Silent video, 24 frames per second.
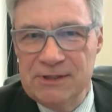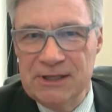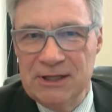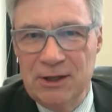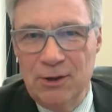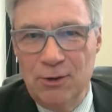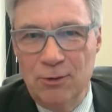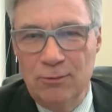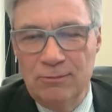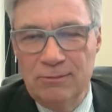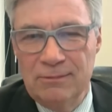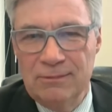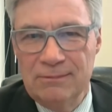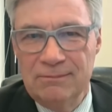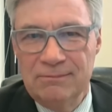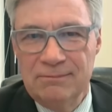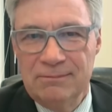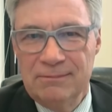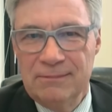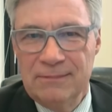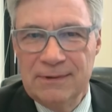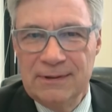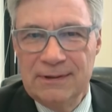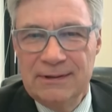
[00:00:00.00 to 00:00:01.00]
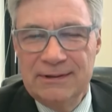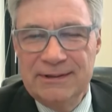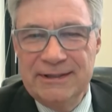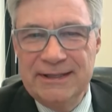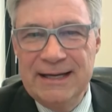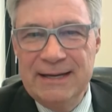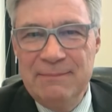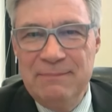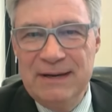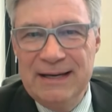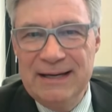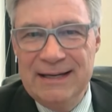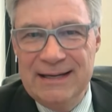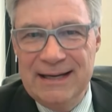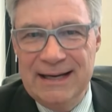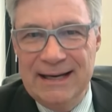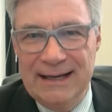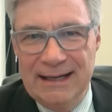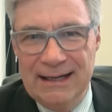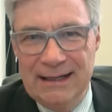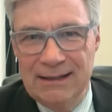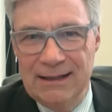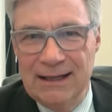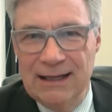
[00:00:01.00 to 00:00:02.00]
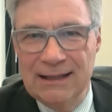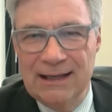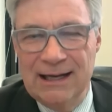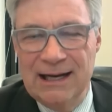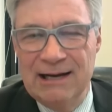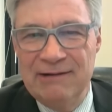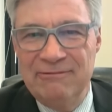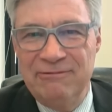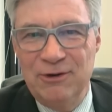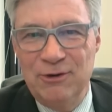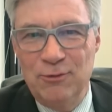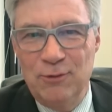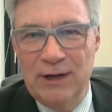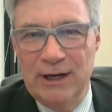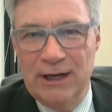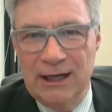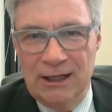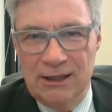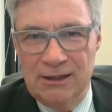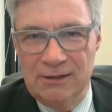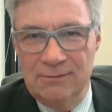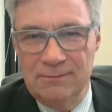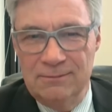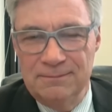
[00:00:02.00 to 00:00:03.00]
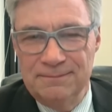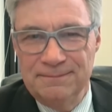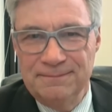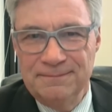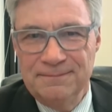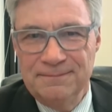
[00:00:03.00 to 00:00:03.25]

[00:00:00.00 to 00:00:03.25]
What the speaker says: So TBD, alive and well.